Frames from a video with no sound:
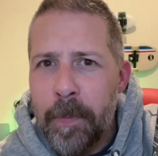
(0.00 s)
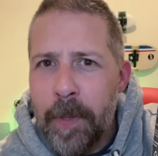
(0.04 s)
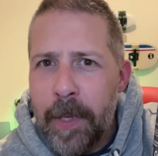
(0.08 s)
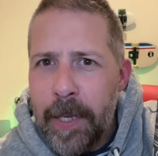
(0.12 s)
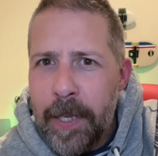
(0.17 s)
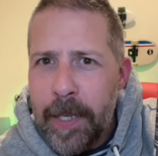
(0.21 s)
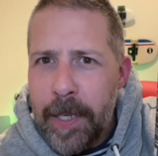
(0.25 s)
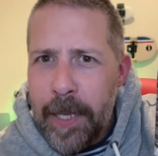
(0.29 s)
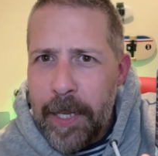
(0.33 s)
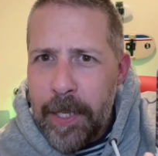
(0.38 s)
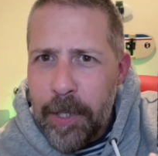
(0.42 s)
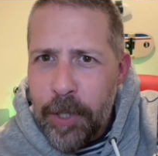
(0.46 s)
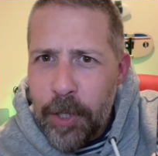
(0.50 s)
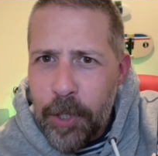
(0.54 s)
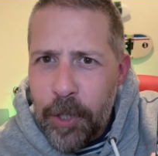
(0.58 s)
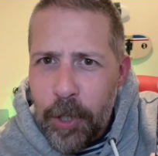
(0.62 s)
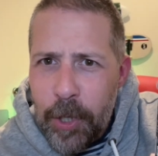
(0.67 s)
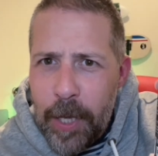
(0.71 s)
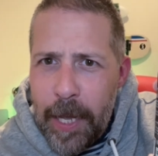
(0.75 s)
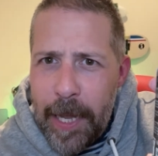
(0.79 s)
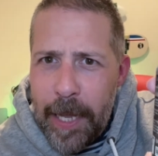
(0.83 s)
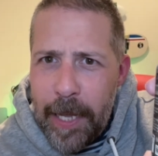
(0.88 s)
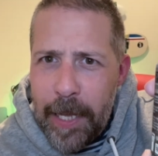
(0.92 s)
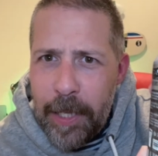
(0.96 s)
It
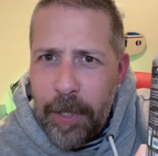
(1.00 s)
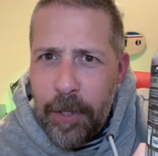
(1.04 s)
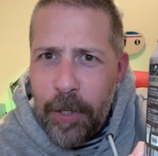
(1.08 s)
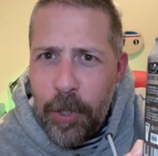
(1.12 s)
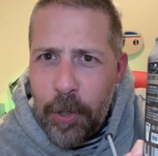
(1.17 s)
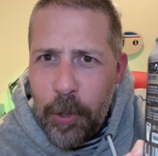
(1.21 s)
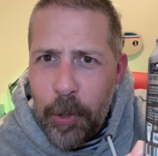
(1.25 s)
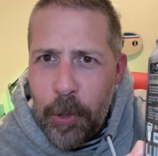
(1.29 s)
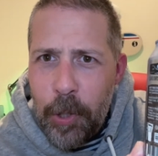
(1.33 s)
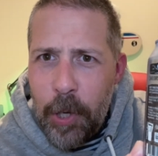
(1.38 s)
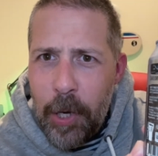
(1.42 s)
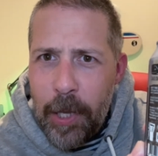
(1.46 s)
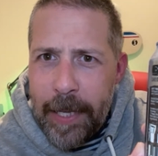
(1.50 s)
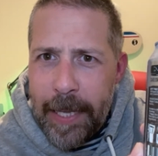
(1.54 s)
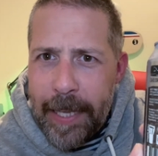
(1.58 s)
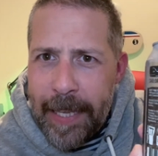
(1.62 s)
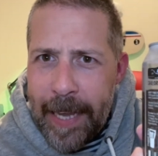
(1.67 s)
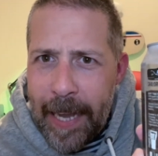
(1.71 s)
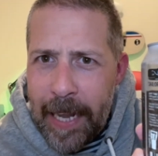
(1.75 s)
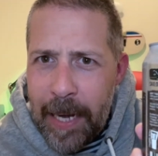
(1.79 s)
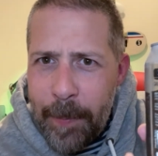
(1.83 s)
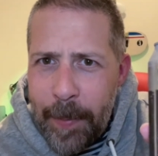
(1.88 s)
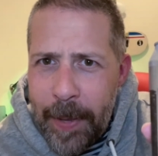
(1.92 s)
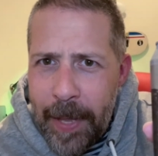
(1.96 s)
is a good looking
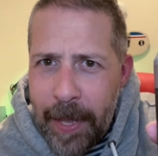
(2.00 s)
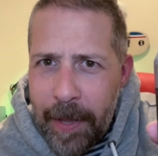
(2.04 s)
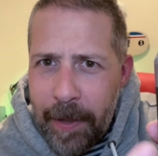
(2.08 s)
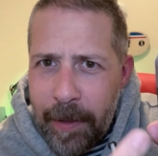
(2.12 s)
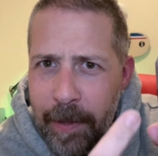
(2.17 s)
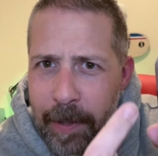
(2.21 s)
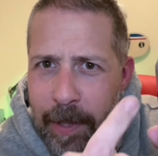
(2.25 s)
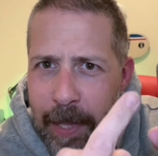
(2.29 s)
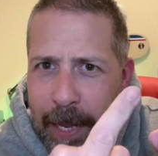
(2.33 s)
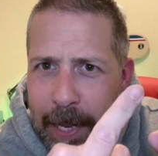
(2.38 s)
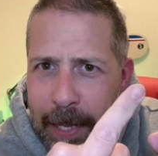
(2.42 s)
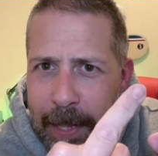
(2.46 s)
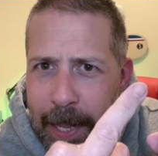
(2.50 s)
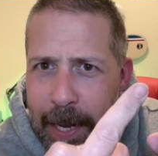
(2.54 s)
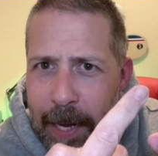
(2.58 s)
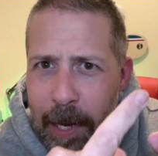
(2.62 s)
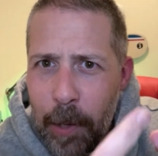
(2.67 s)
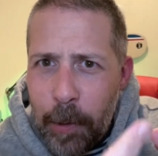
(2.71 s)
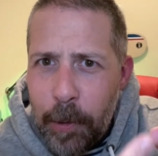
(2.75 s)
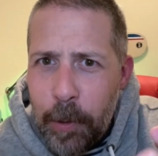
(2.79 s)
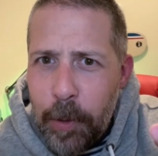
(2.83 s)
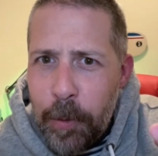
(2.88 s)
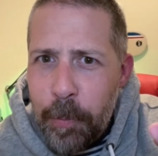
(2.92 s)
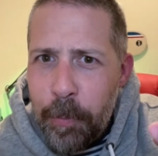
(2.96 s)
can of beer. Their
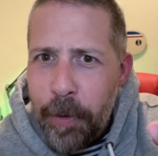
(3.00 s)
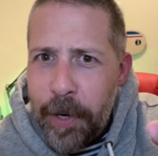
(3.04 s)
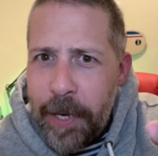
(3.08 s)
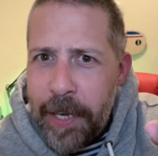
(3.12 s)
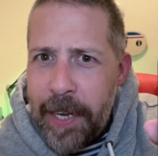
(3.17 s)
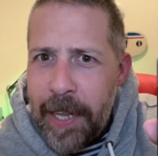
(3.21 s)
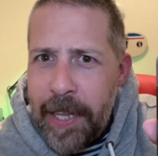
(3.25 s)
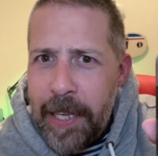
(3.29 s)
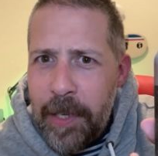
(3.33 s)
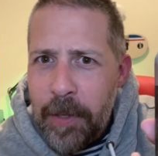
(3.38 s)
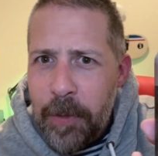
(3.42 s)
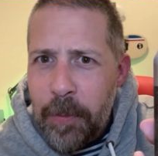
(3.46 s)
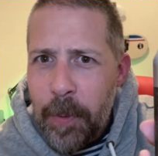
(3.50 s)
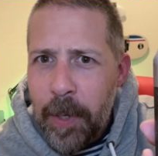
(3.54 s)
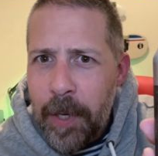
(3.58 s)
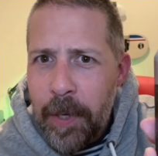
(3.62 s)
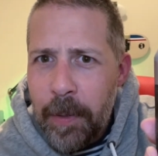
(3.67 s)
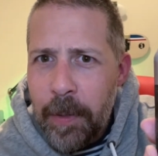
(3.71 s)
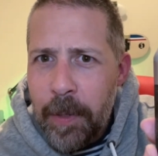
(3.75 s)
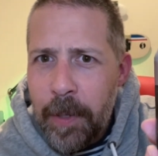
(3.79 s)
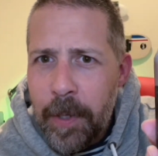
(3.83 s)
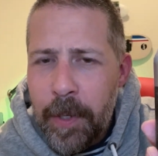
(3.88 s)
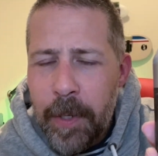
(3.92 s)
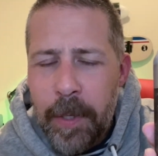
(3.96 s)
logo is pretty neat as well.